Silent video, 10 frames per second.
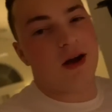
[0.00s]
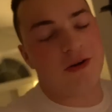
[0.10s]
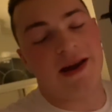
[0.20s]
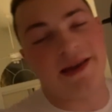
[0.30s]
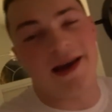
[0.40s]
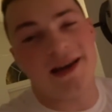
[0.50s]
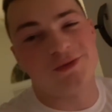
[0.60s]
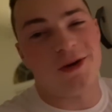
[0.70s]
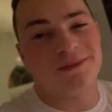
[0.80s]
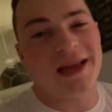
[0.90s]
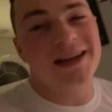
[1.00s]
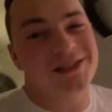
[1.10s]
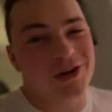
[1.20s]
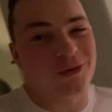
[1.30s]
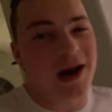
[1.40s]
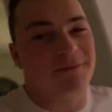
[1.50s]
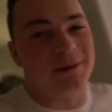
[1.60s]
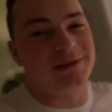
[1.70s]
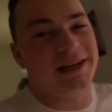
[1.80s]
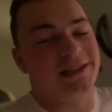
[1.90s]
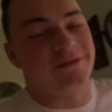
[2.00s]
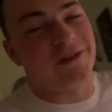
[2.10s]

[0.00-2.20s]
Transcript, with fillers: All right, guys. Well, that is going to wrap up today's